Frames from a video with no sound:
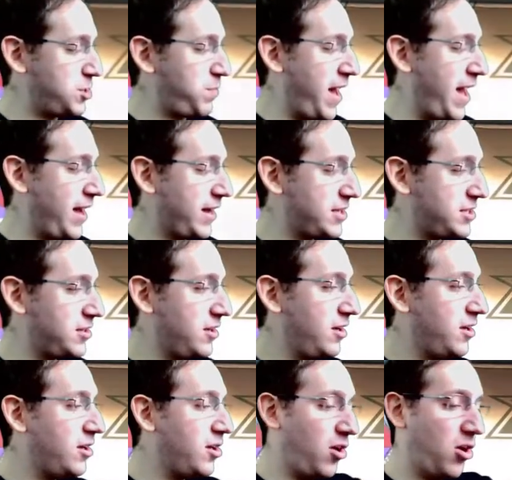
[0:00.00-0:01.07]
packs.
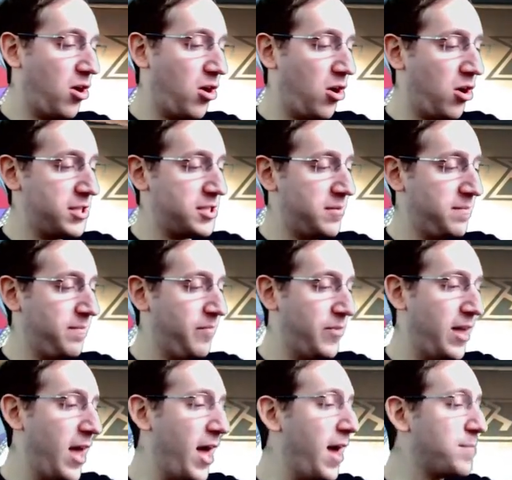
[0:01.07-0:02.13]
Awesome,
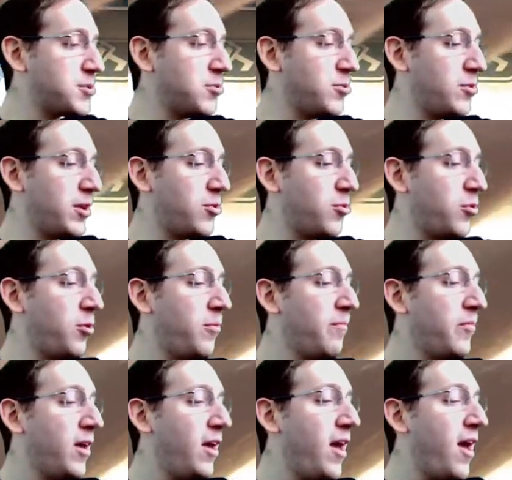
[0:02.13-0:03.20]
absolutely cool.
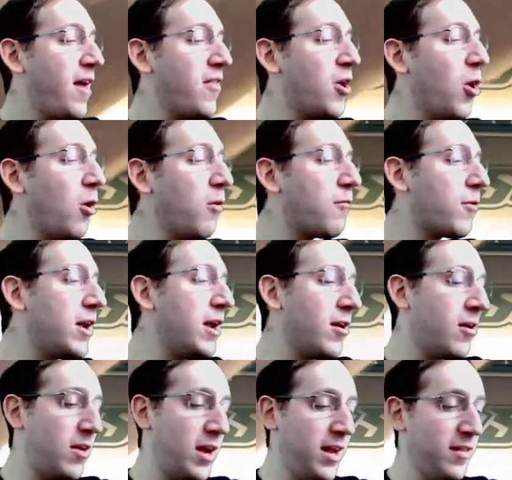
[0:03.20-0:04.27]
And then over
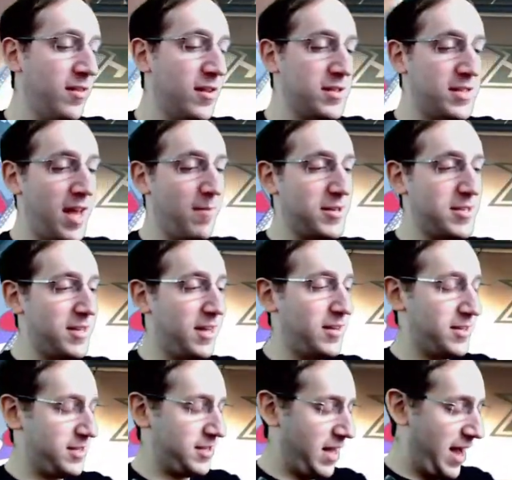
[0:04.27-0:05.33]
here in the
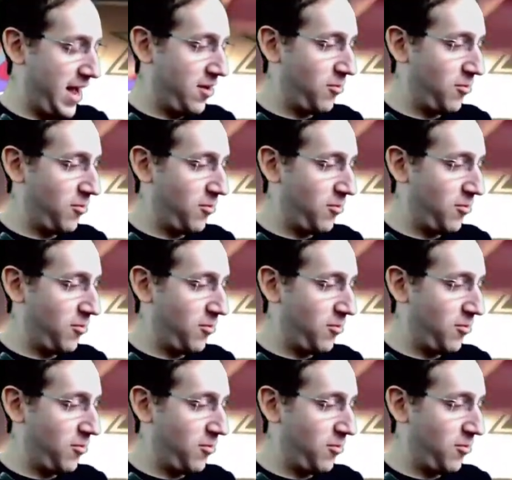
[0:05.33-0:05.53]
Zamazenta side,